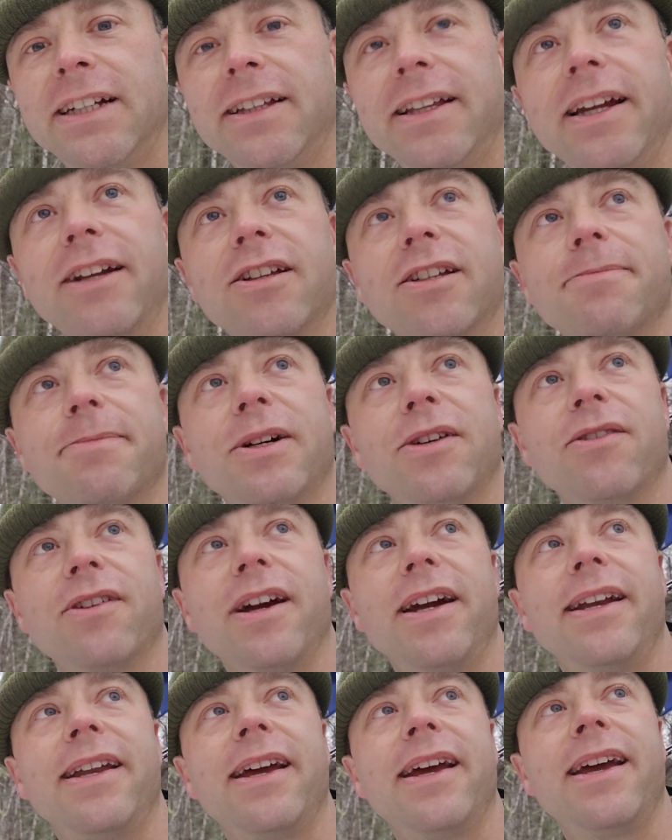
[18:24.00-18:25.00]
That'll smell
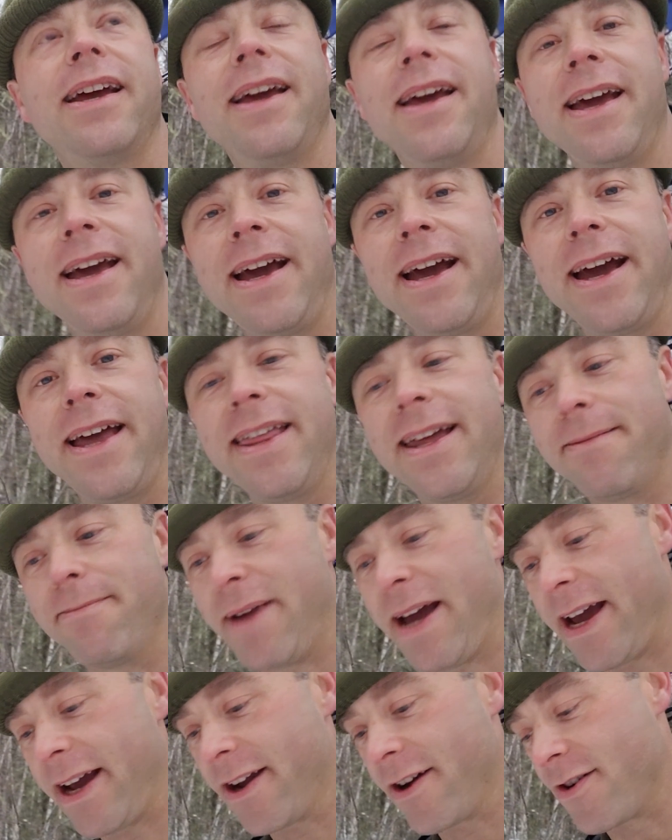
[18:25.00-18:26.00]
great. And then
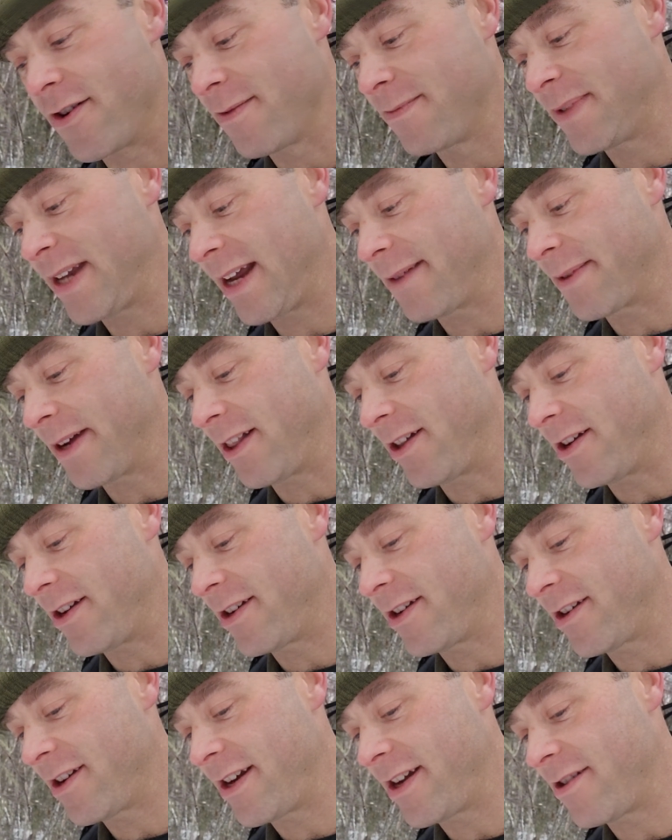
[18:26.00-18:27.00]
back home, take my
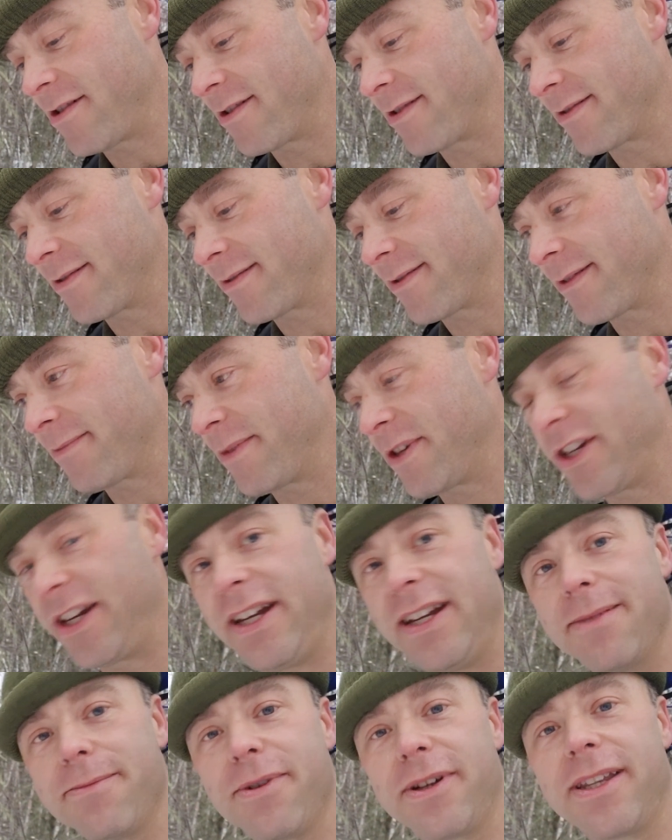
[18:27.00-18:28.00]
laundry out the
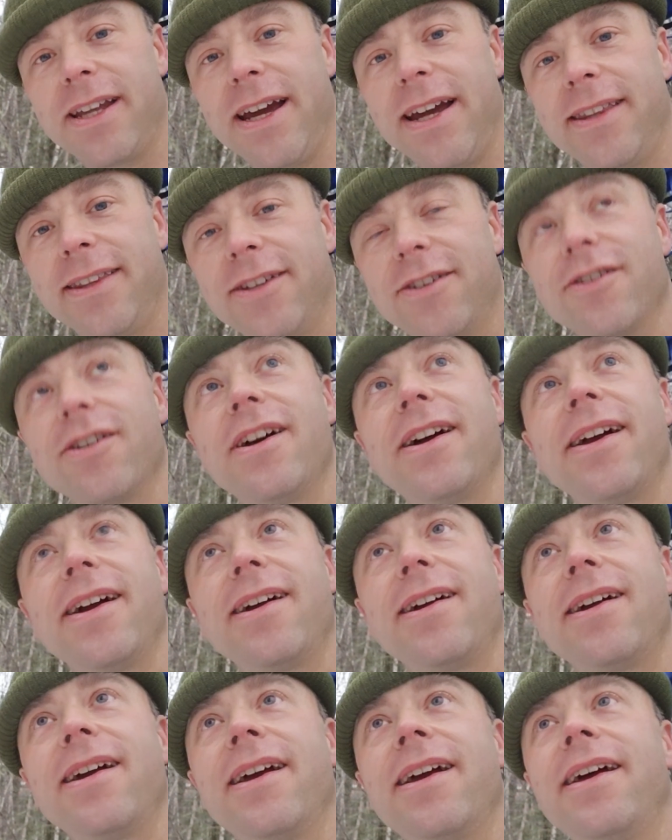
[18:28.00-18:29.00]
machine, put that in the
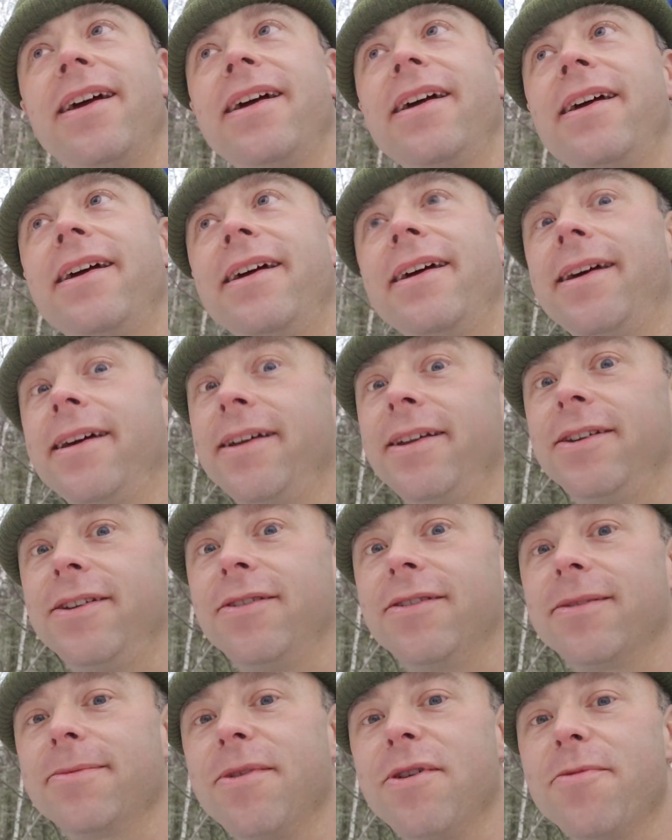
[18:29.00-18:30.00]
dryer,
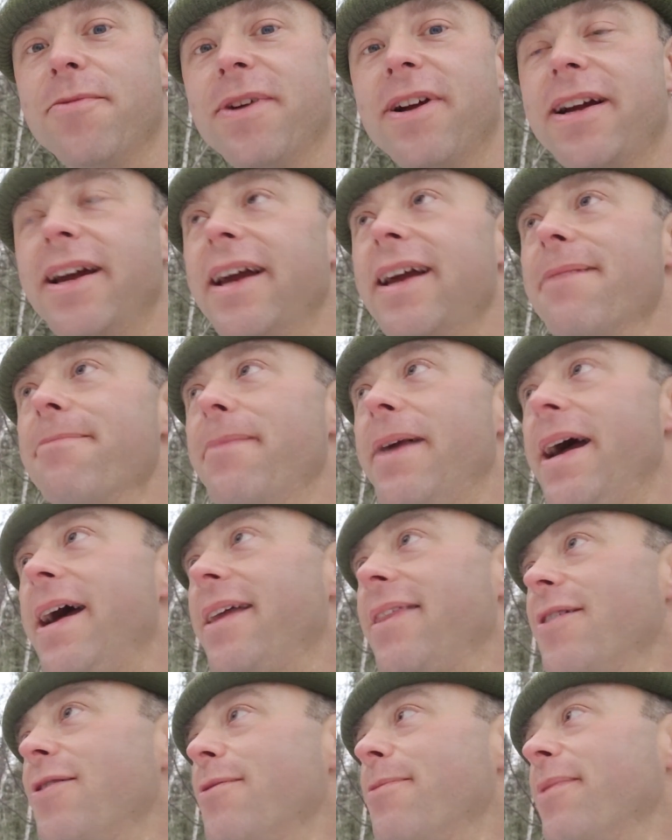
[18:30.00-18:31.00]
do some homework. I got
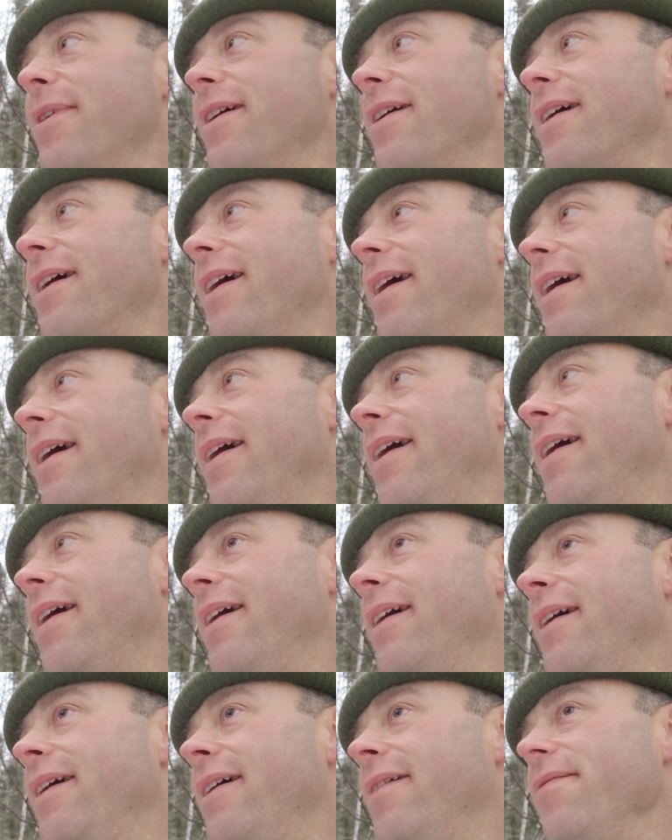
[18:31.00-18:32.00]
math homework,
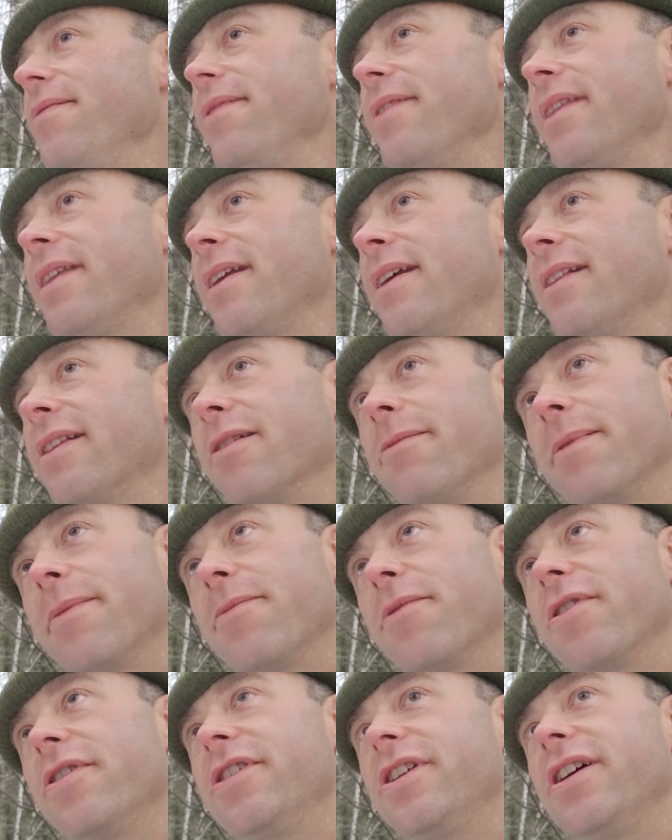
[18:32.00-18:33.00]
a little bit
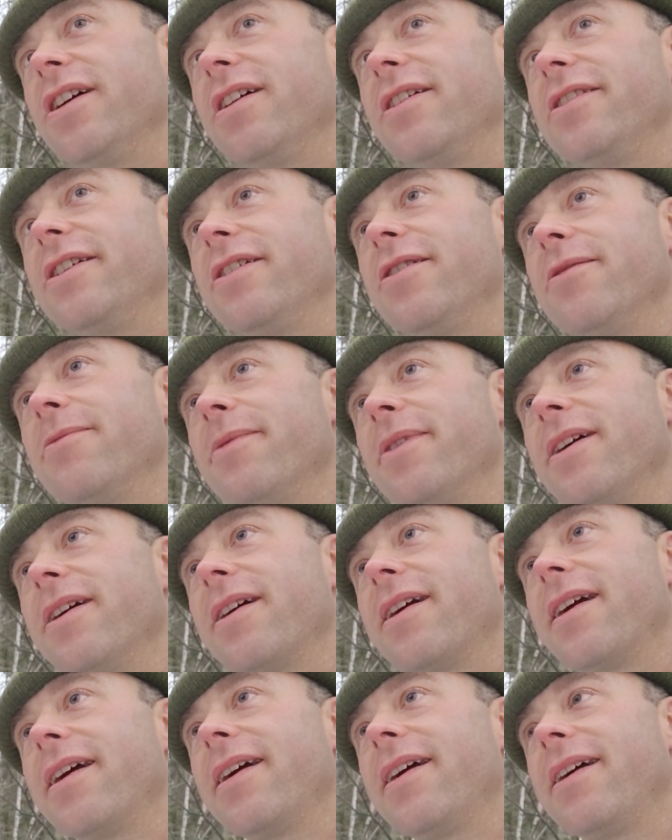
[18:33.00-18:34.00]
more geology
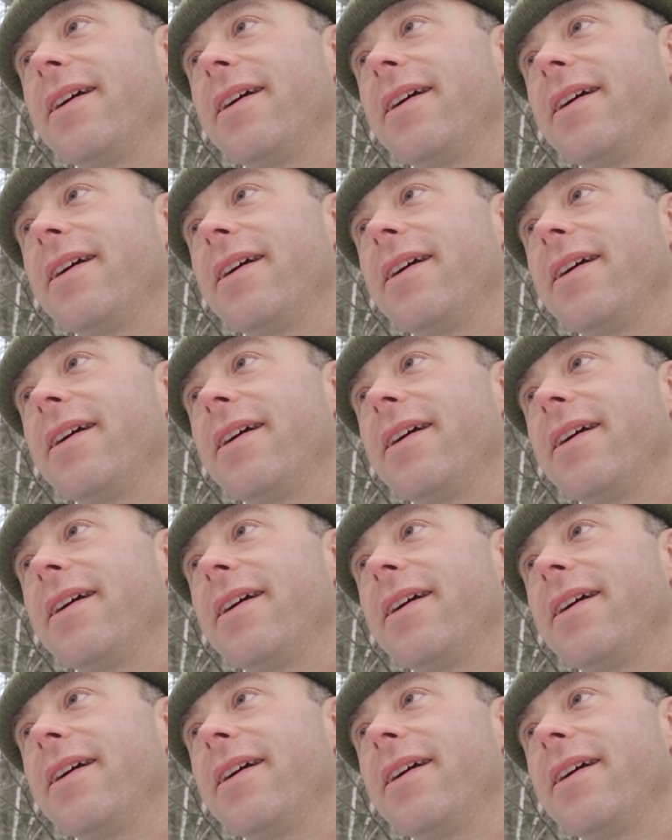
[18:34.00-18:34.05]
homework.